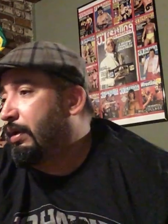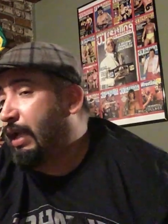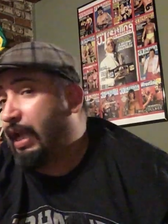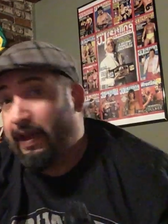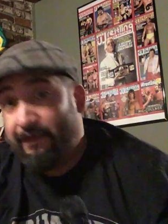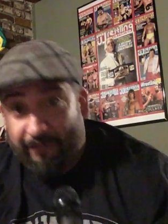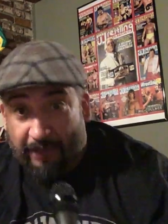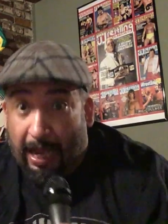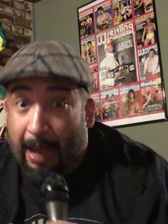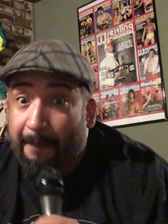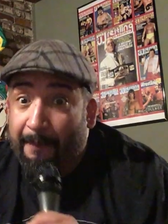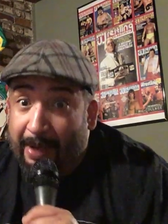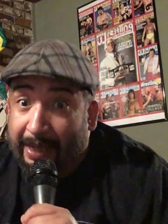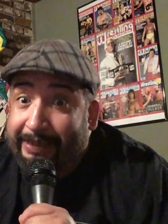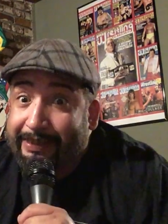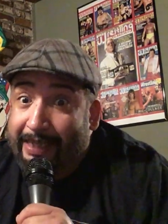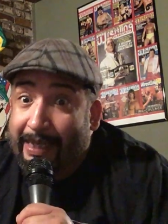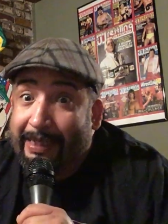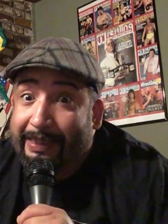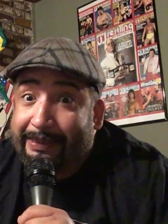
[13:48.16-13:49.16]
If that
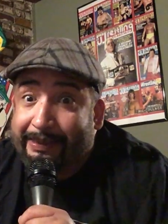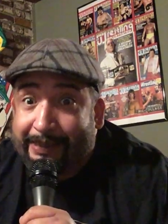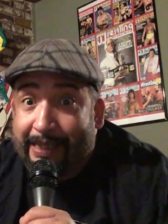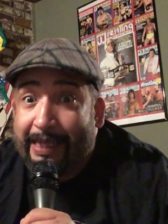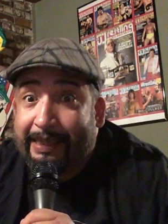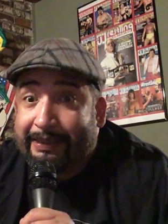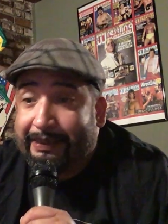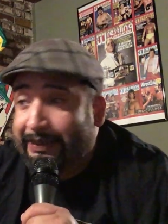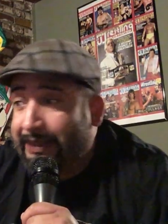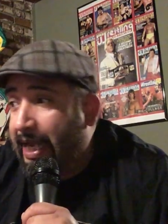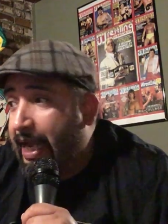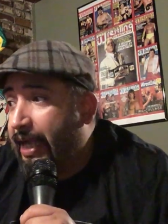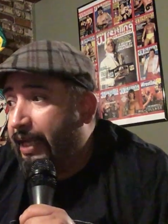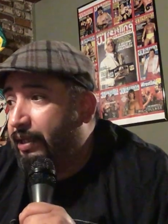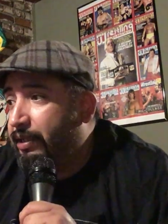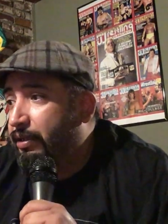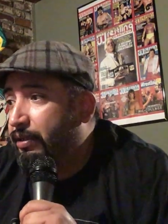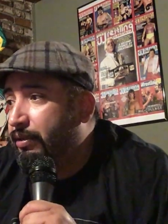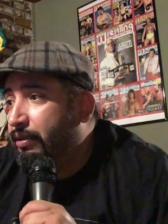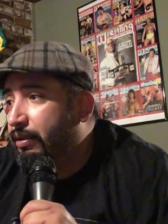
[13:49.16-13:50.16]
makes any sense, Jack.
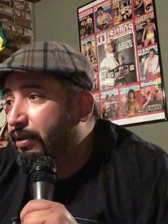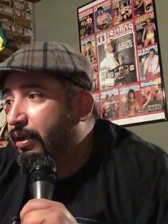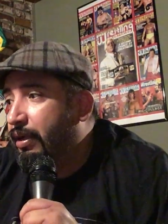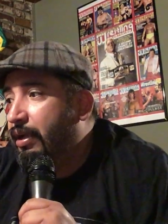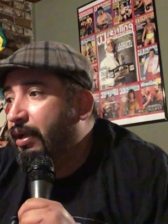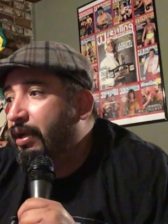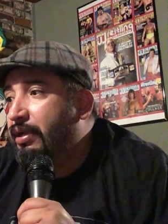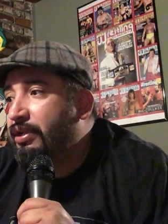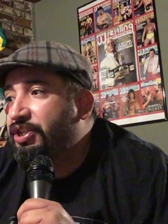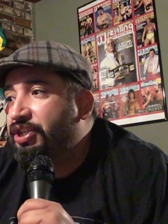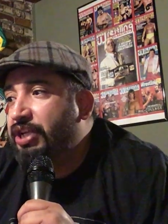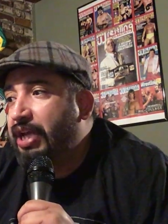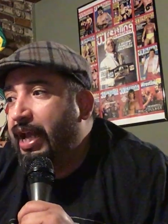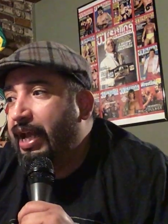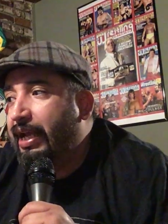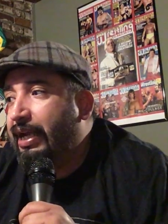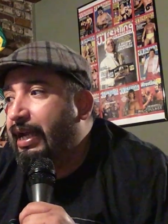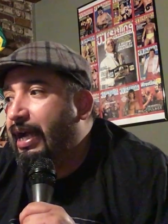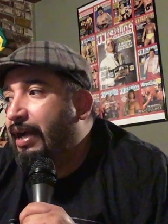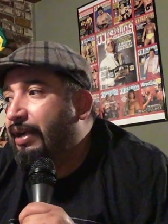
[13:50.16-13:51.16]

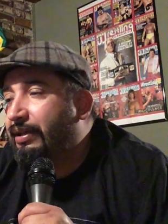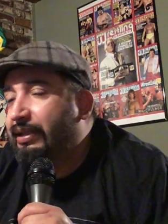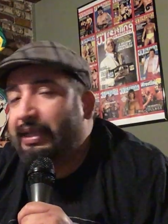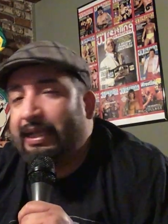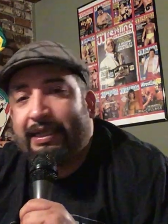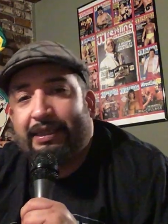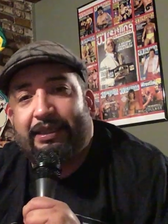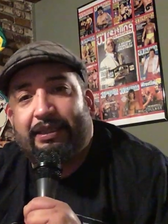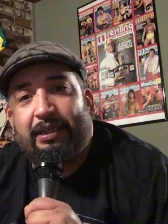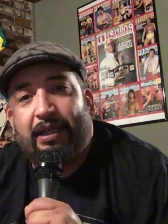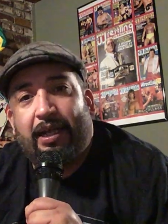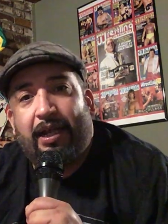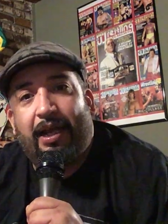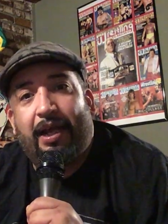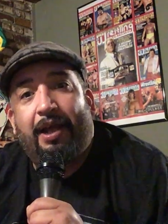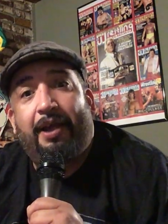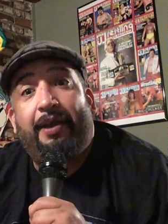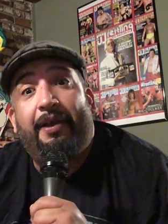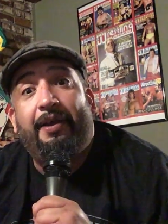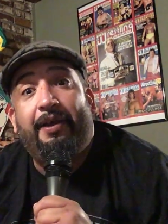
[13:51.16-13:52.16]
Check out this
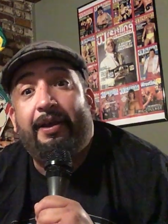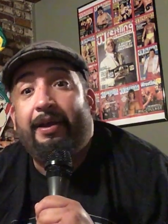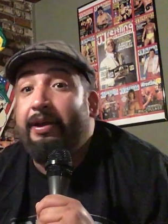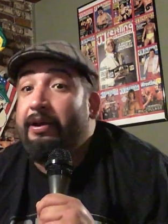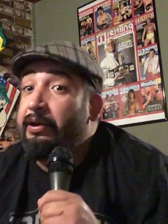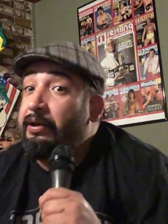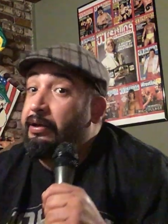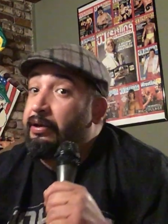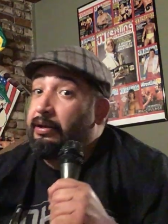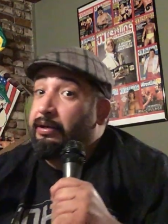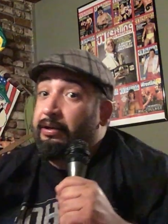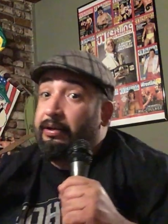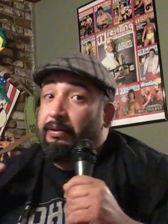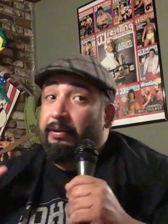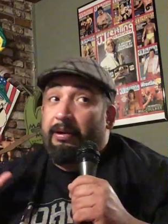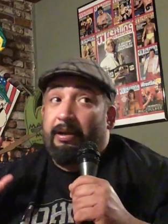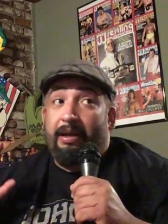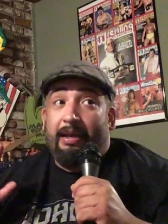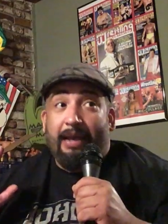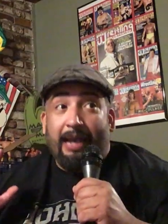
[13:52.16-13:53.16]

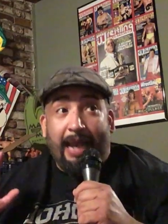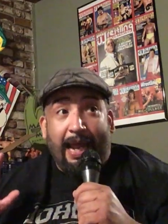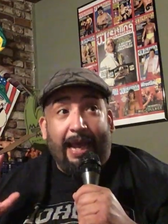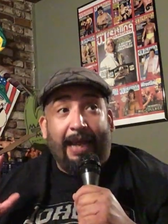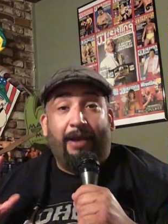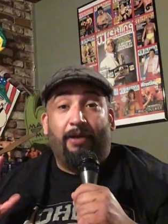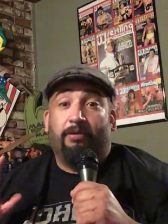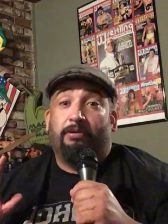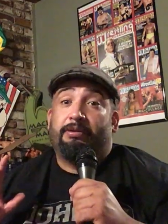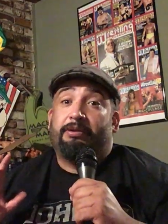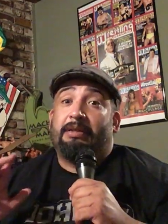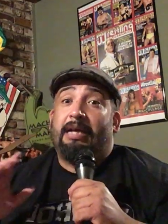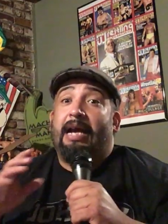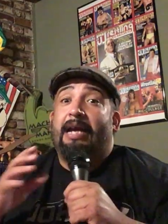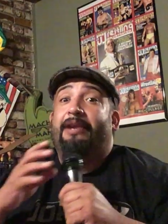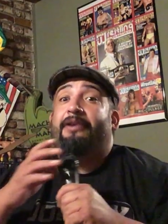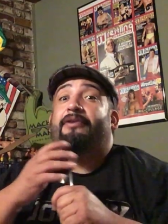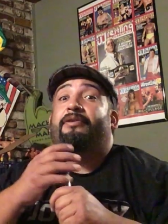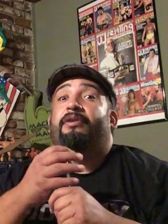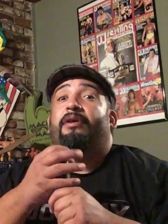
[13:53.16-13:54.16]
Legos. I
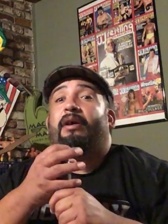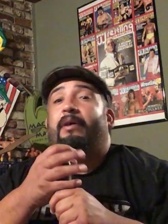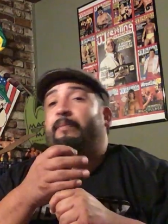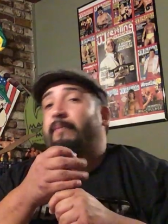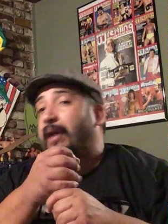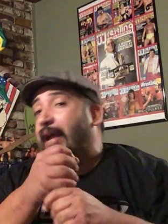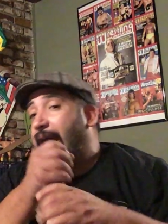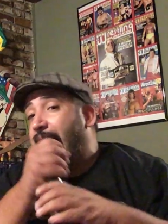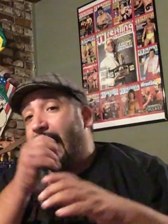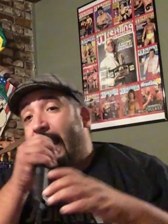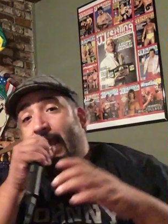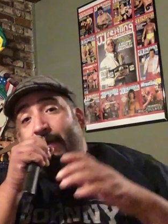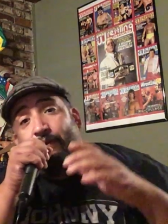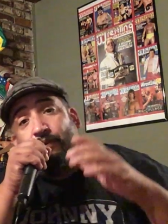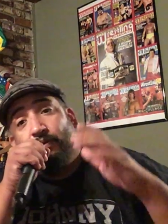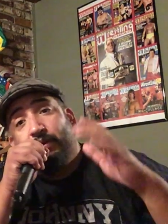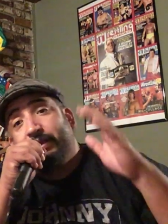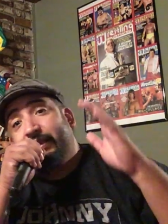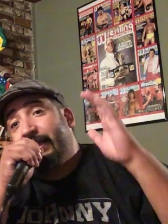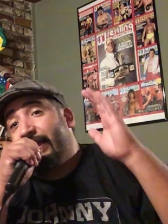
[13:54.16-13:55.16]
don't know. I
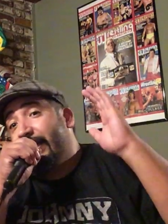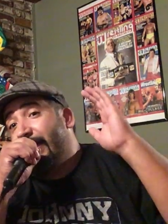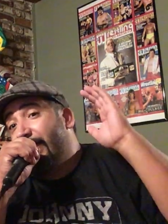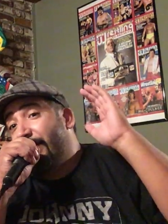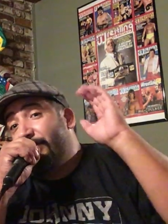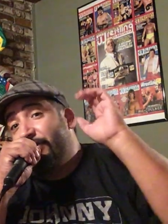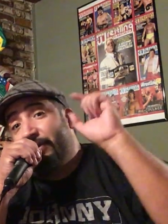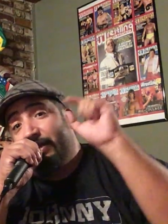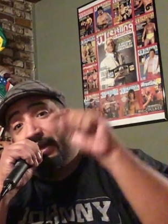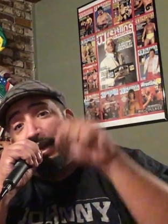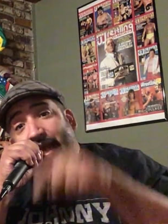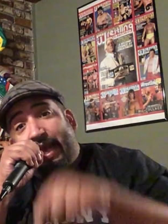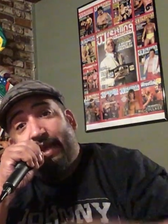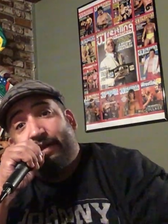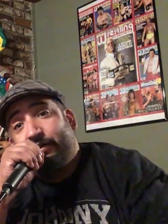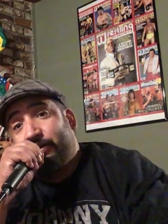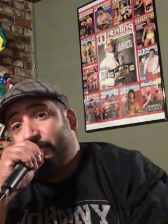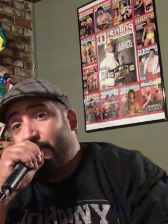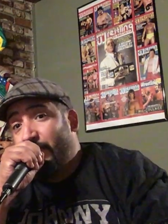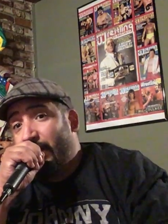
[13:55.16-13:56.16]
wasn't into
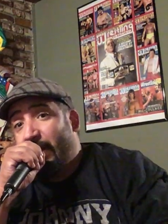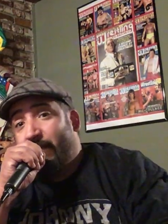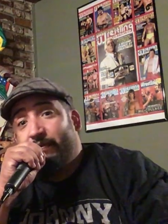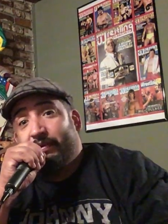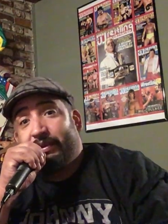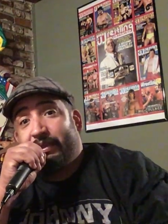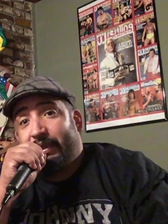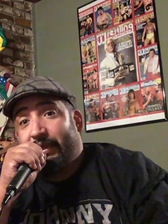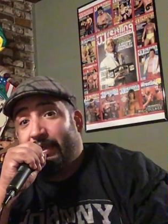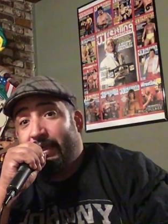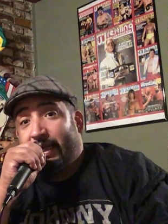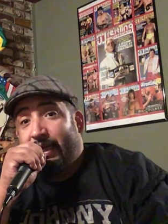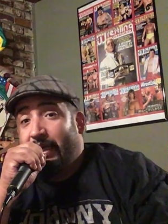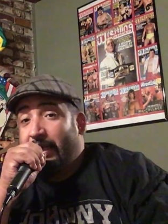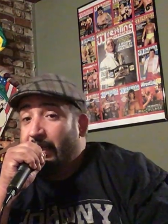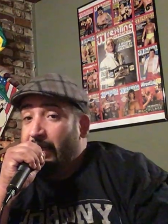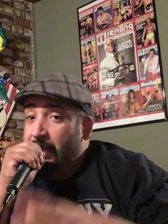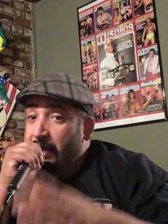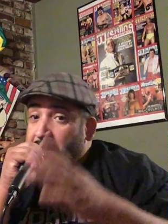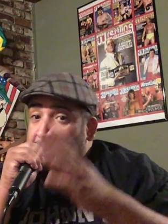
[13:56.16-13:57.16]
Legos when I was a
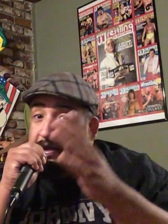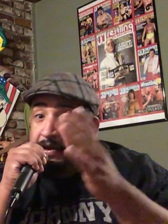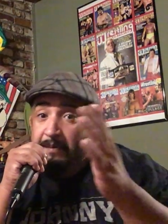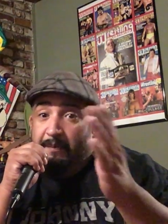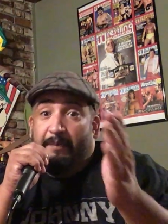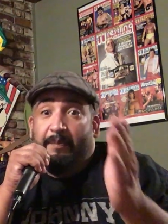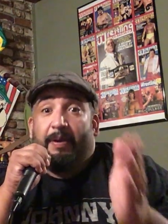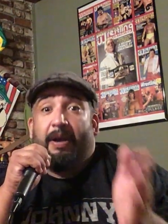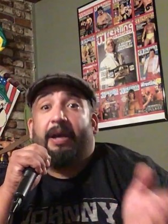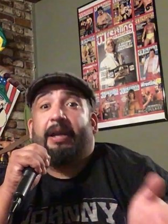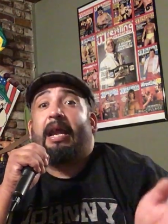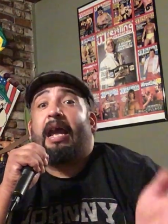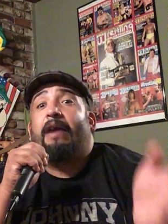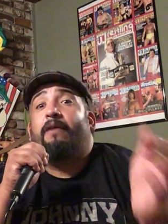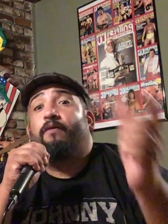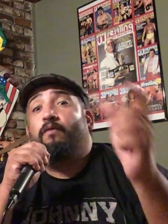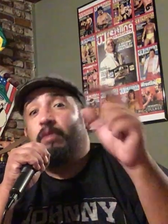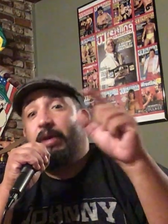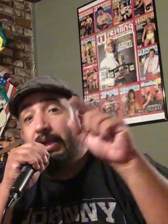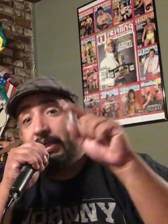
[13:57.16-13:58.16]
kid, but I
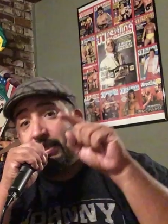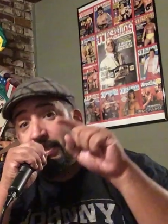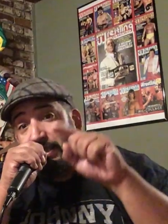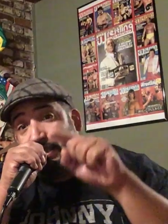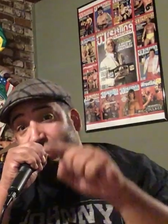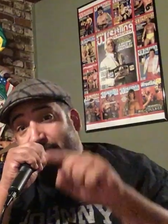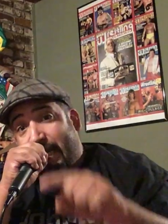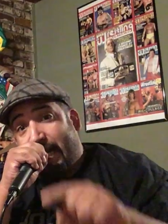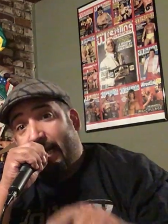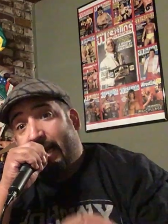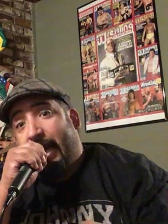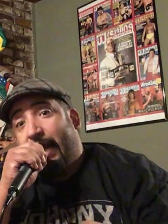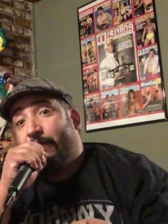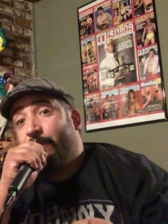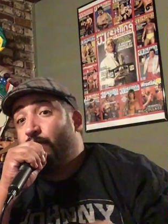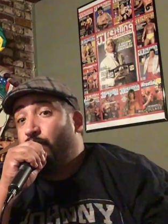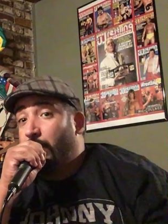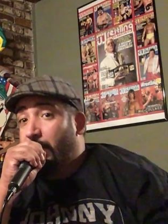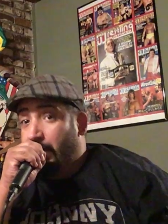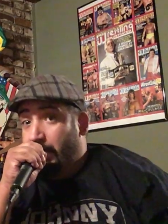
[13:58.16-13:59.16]
wish that I
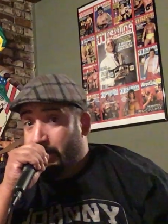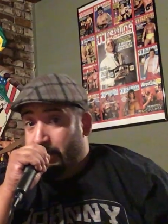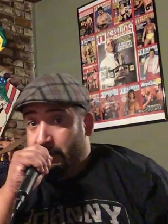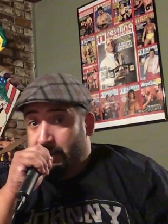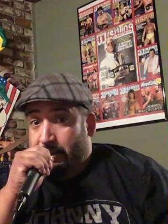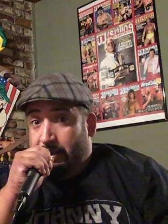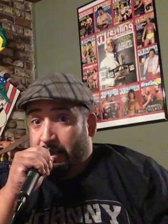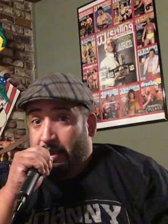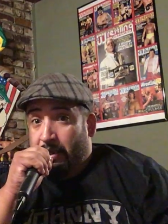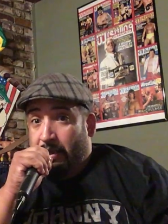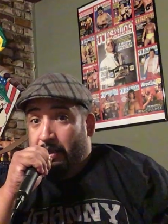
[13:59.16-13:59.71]
was.